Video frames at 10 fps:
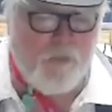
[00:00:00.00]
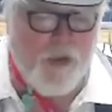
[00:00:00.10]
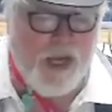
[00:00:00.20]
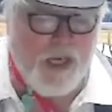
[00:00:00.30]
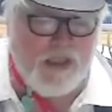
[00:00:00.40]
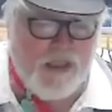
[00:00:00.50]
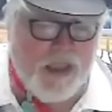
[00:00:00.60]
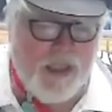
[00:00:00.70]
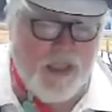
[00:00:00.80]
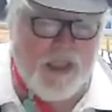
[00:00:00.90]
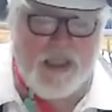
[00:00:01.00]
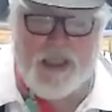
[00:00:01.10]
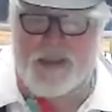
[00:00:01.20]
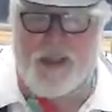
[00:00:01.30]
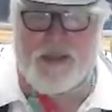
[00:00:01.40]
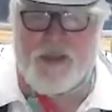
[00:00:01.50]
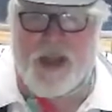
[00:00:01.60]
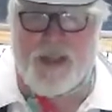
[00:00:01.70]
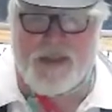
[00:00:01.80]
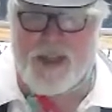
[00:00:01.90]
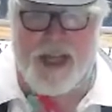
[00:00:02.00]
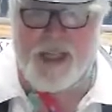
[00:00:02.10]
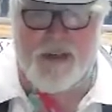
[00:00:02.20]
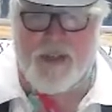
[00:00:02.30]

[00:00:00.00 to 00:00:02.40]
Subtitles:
bugs. It's also non-selective.